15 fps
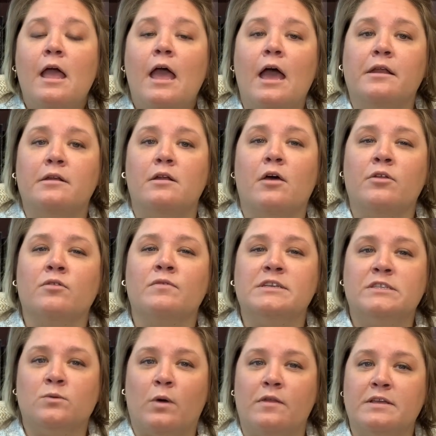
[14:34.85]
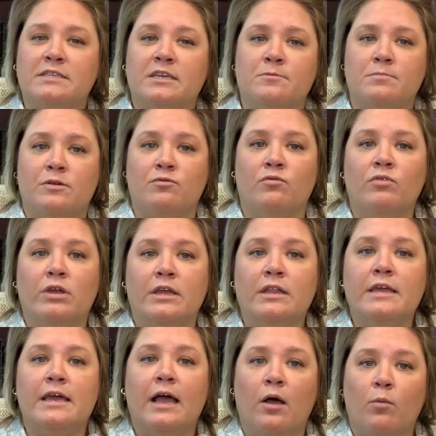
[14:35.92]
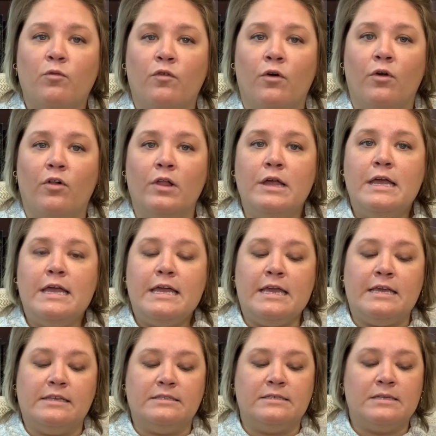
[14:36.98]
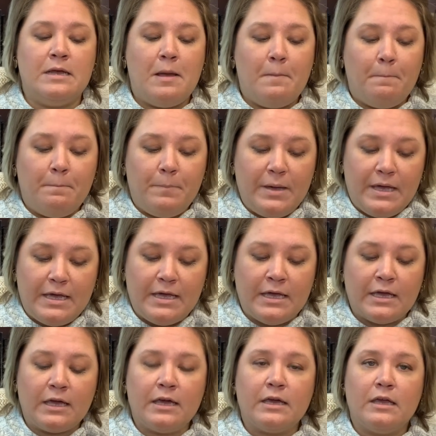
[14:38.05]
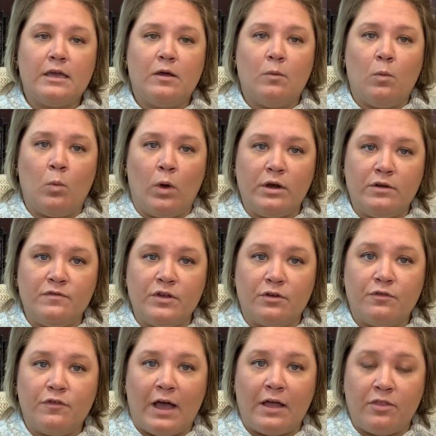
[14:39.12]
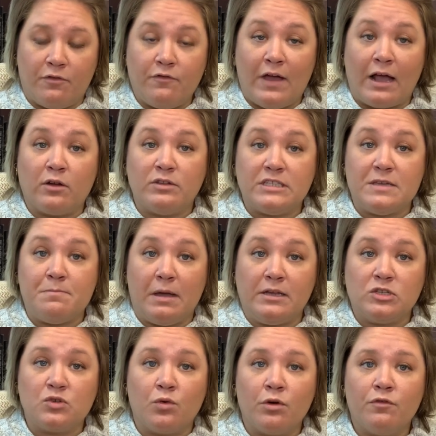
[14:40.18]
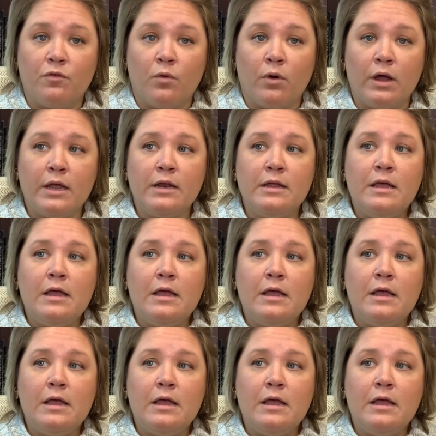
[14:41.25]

And another reason why this can be really helpful is pick one of the faculty mentor for it.